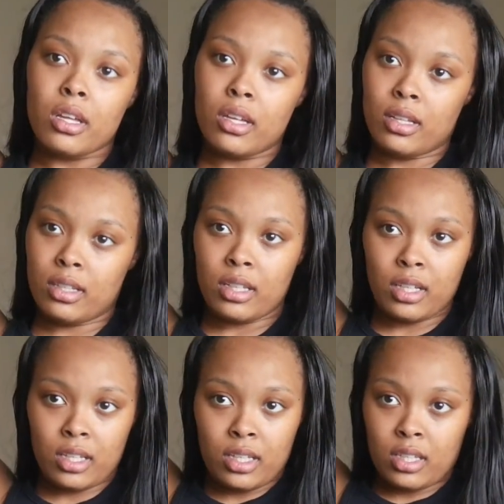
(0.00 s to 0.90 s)

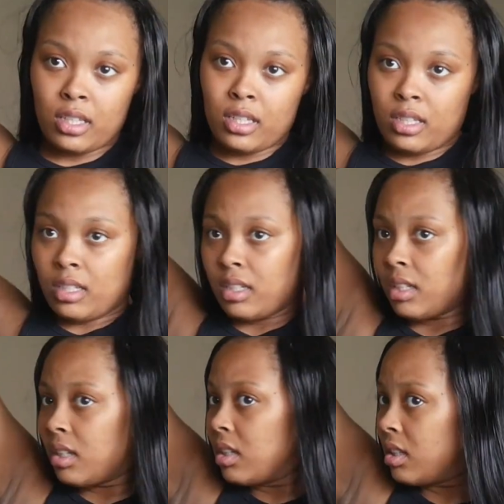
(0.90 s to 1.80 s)

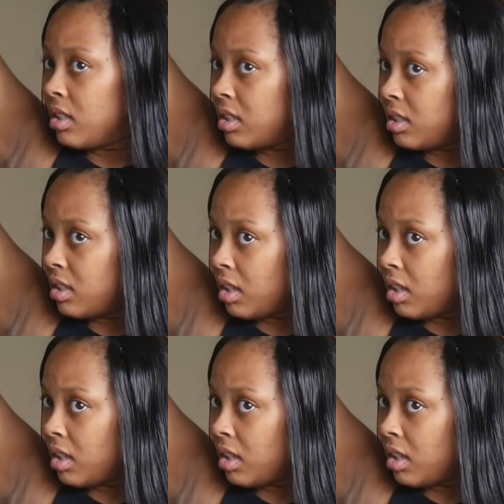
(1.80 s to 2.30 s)
Nobody speaks.